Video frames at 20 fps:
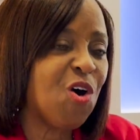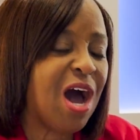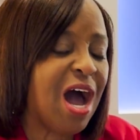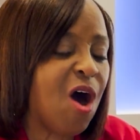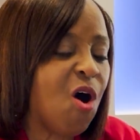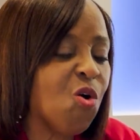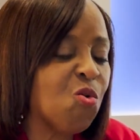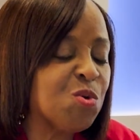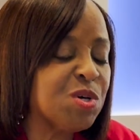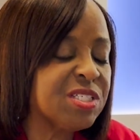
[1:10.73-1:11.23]
I
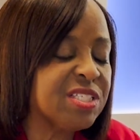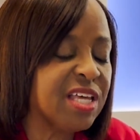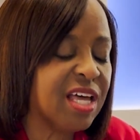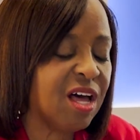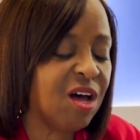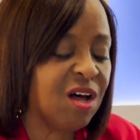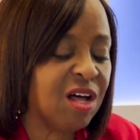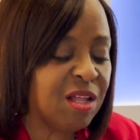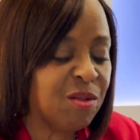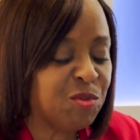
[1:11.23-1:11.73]
always,
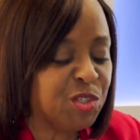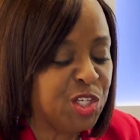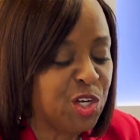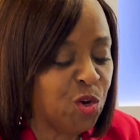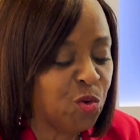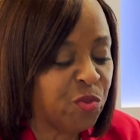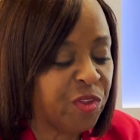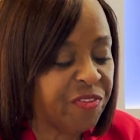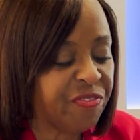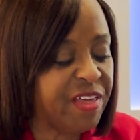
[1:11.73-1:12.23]

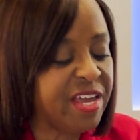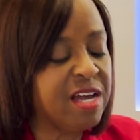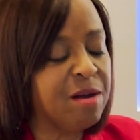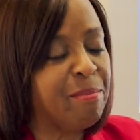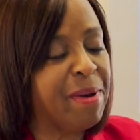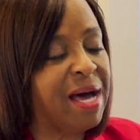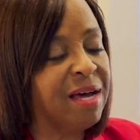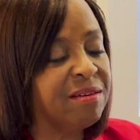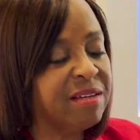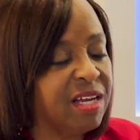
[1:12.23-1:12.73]
the thing
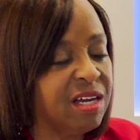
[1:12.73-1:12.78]
about